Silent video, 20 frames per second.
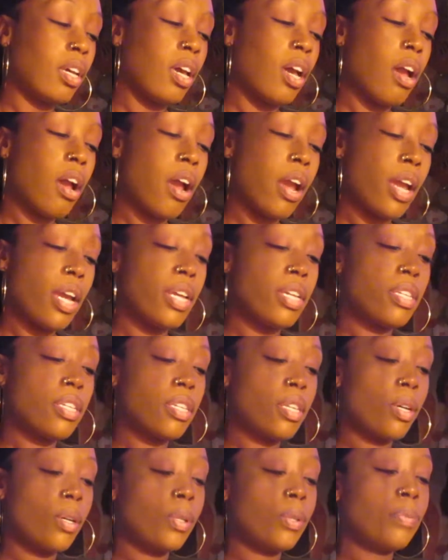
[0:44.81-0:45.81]
Alright,
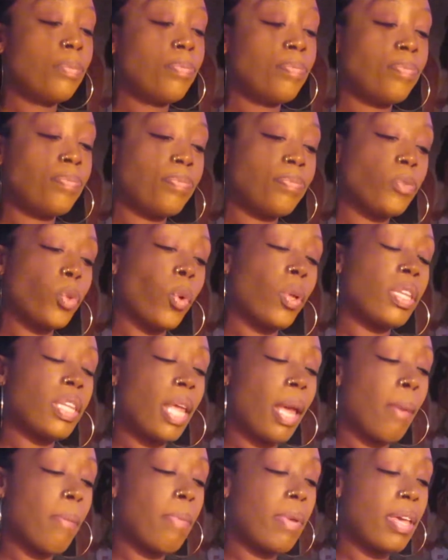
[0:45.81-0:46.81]
so with
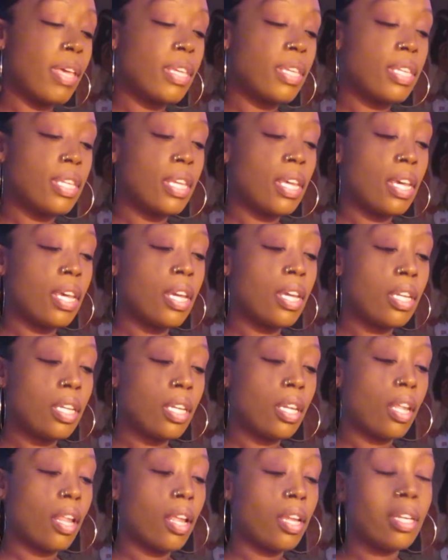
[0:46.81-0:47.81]
that being said,
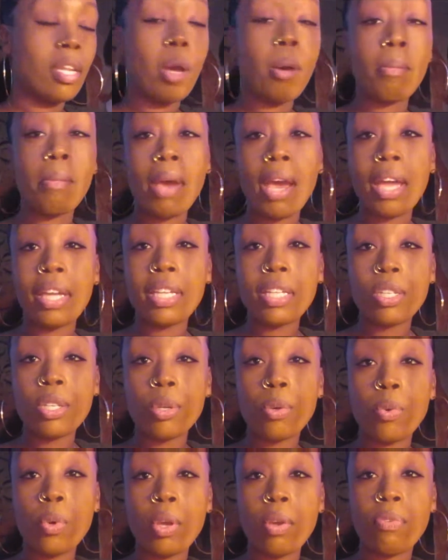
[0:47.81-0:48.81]
don't mind it
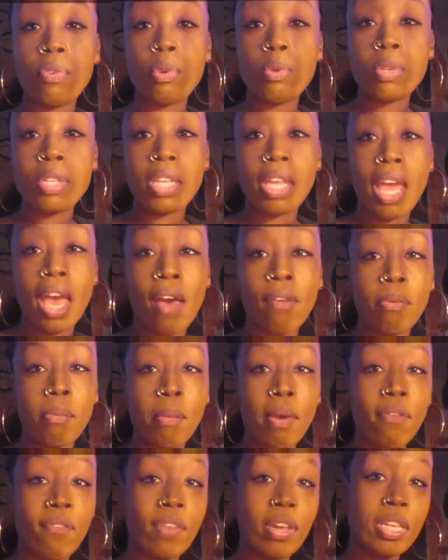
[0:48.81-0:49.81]
too if you see half of
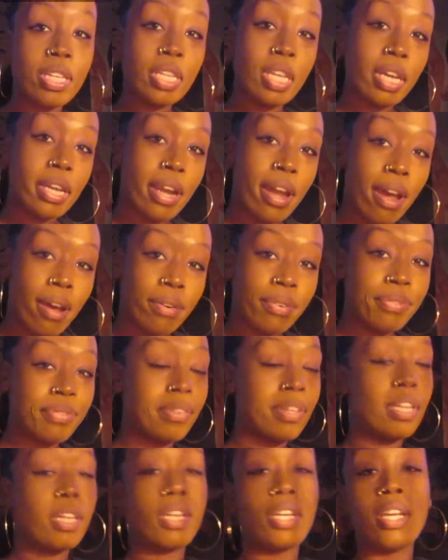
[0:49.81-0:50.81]
my face cut off.
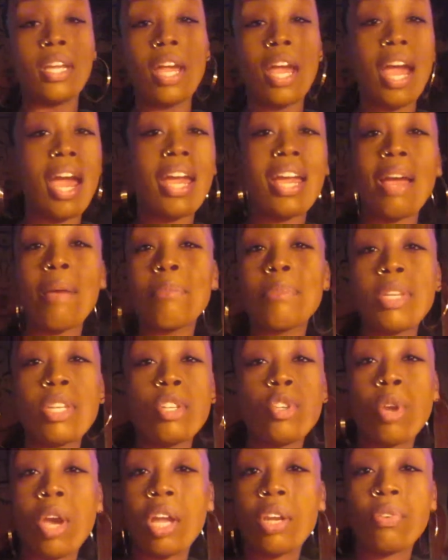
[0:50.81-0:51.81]
I'm
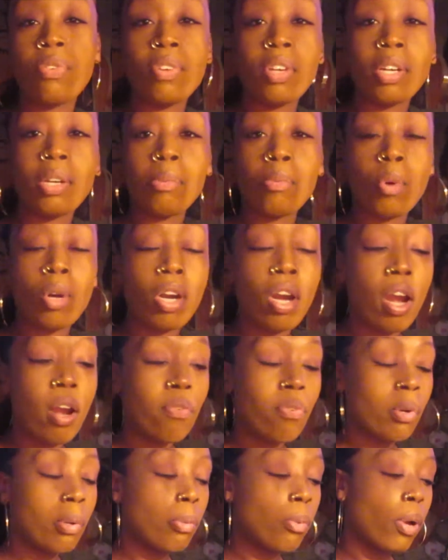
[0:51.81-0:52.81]
just trying to figure a more
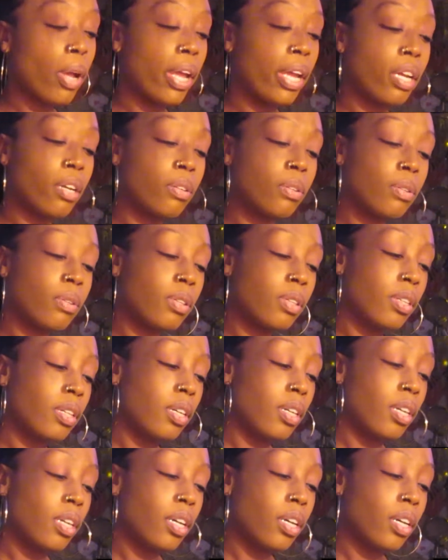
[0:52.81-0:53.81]
comfortable
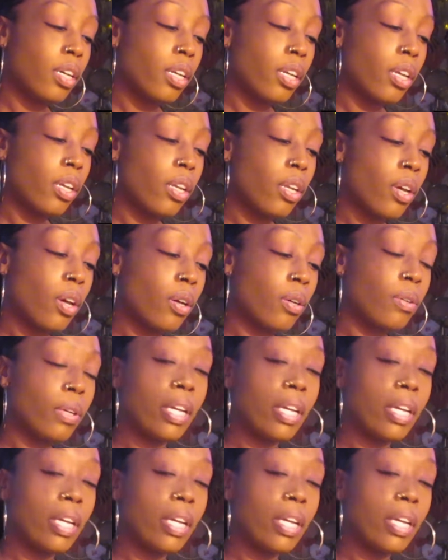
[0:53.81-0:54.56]
angle, you know,